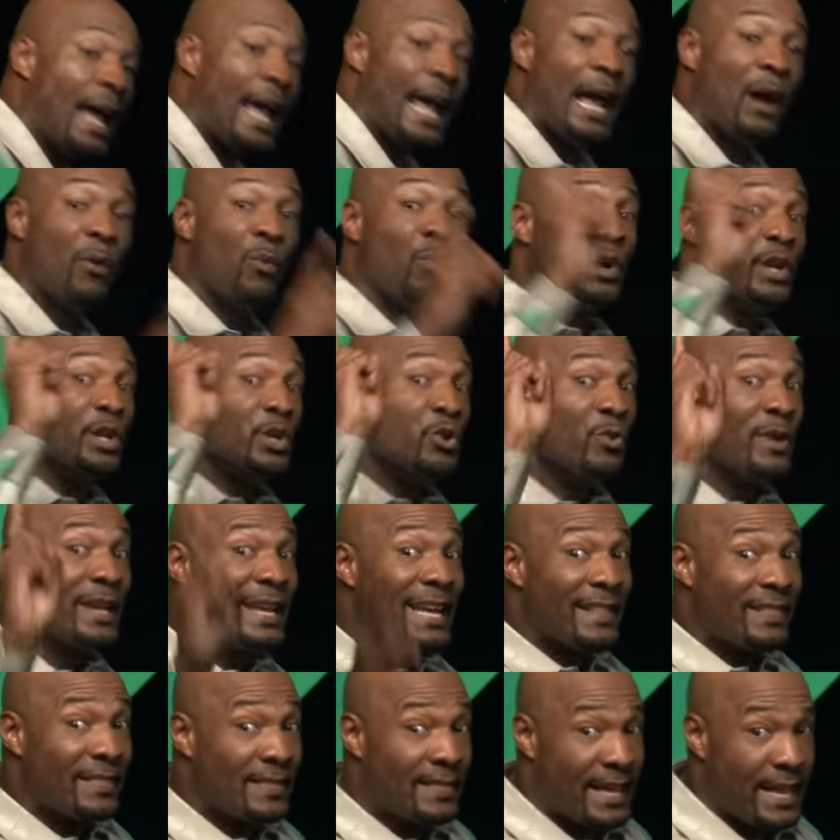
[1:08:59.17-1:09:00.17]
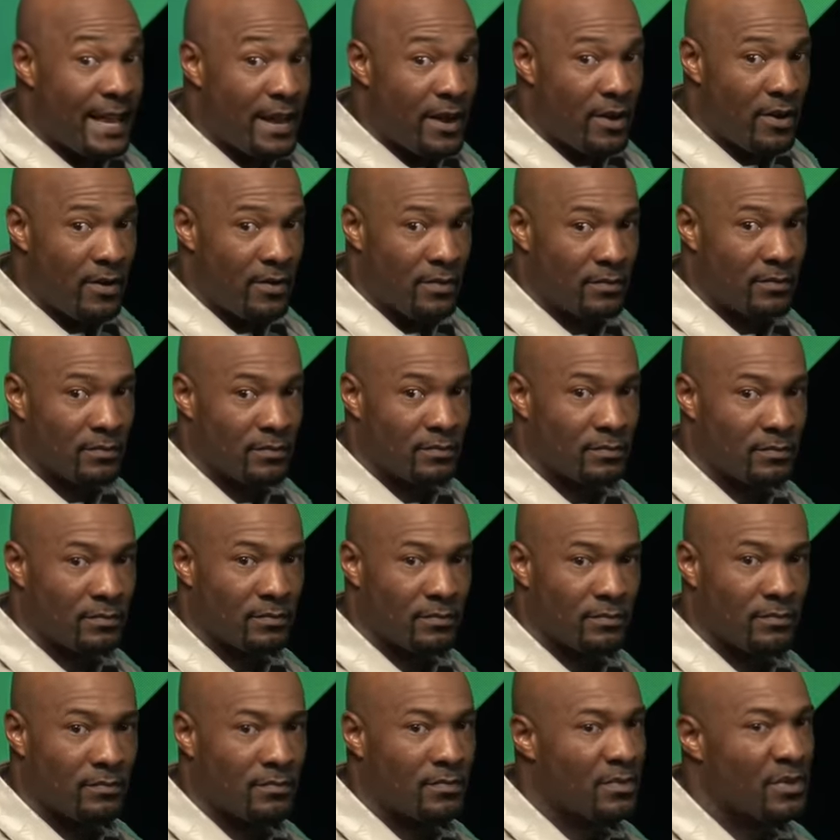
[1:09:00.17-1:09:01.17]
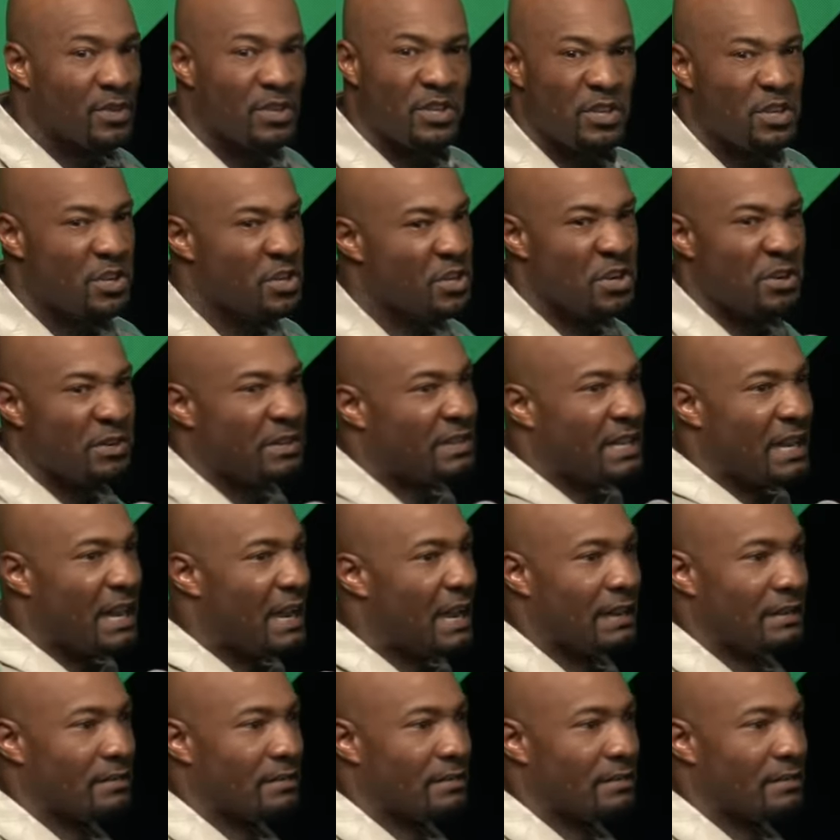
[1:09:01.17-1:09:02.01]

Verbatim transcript: And when you get there, you're done.